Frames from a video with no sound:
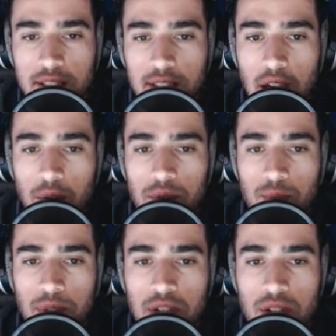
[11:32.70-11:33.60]
That would
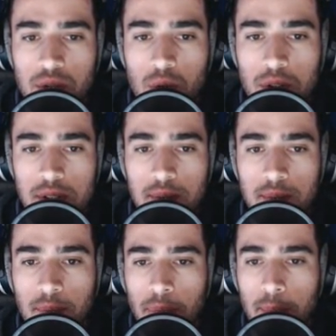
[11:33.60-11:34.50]
be just awesome.
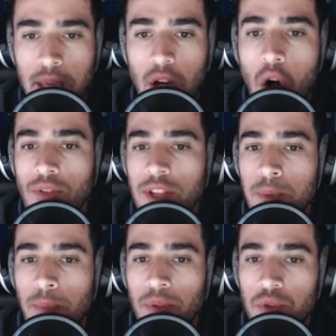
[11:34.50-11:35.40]
Make all these
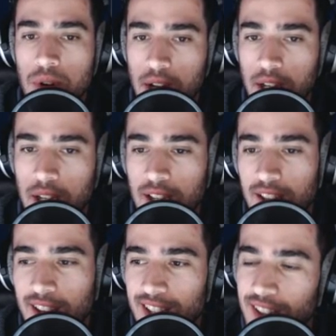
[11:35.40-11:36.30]
people drunk.
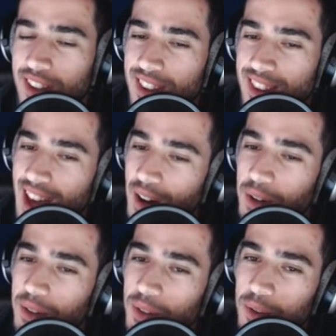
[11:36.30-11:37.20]
You know, that
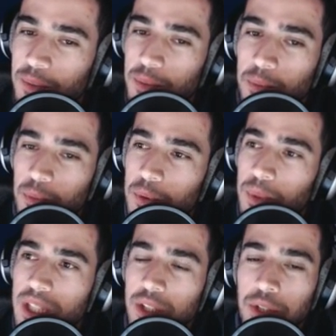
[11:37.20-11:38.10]
would, would
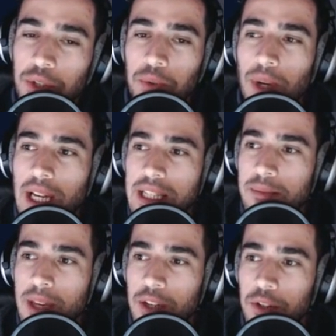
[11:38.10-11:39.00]
be a cool way to
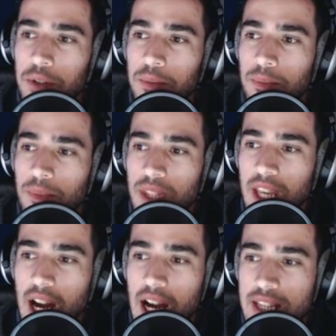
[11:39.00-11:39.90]
make your
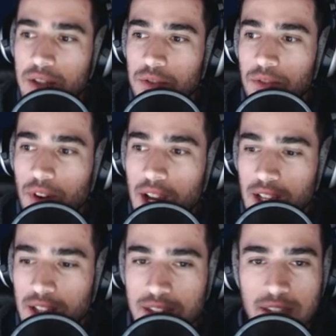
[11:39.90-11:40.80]
guys your
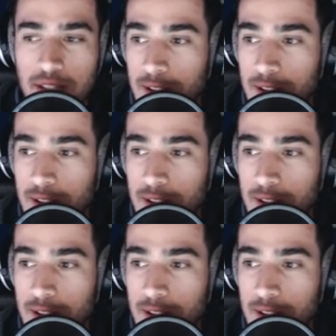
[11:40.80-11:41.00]
friends.